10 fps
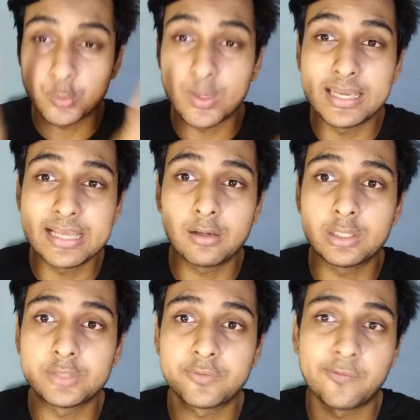
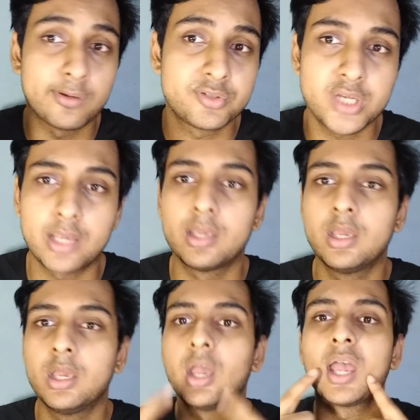swelling for your cheek,
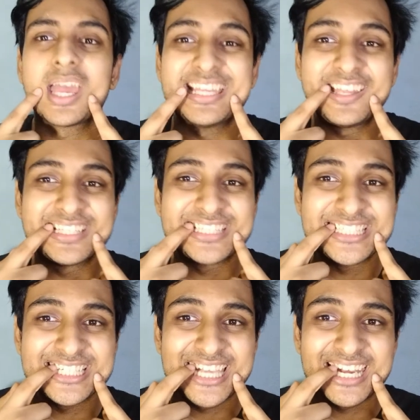and this
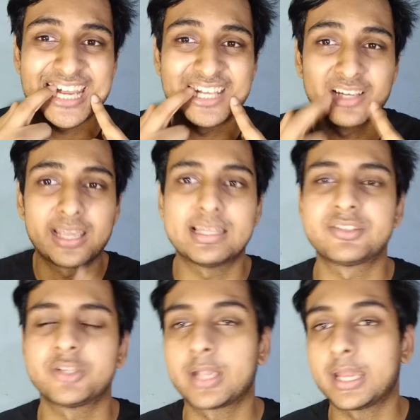is a canine. Okay,
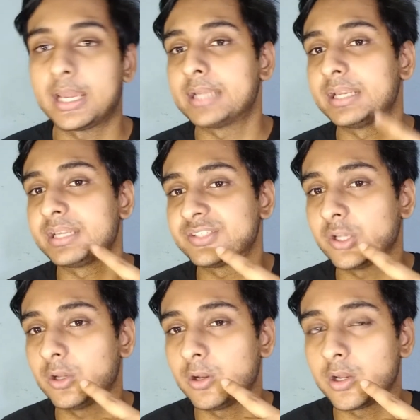that's your canine. That is
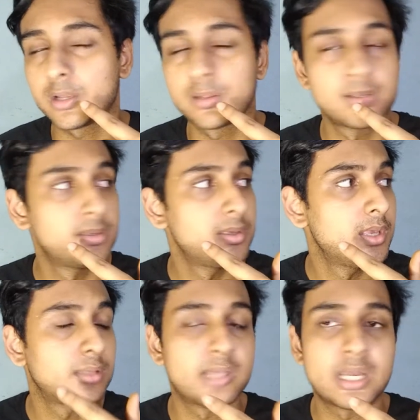
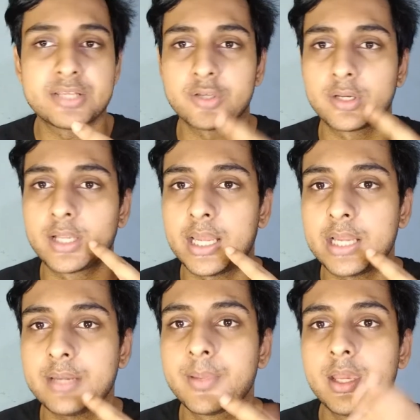your
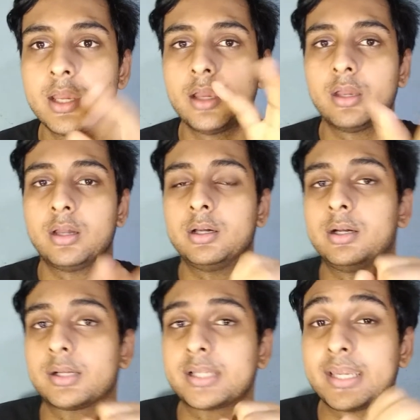canine.
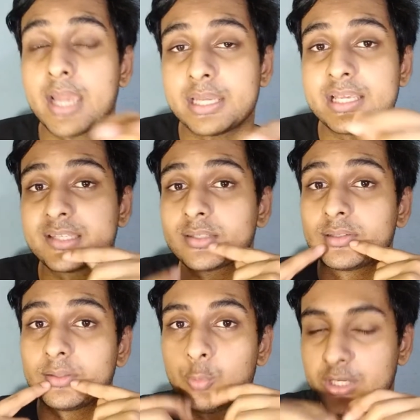Canine is
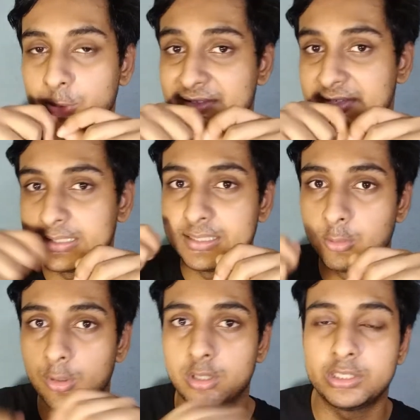what you
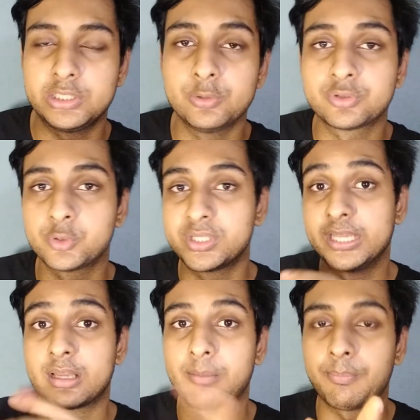actually use to
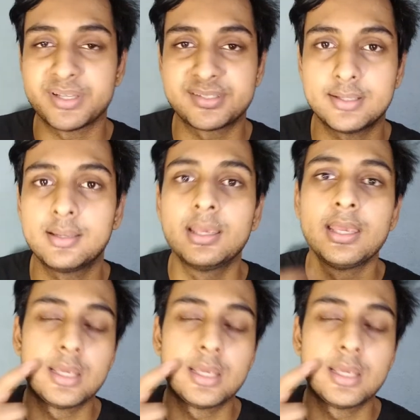tear up muscle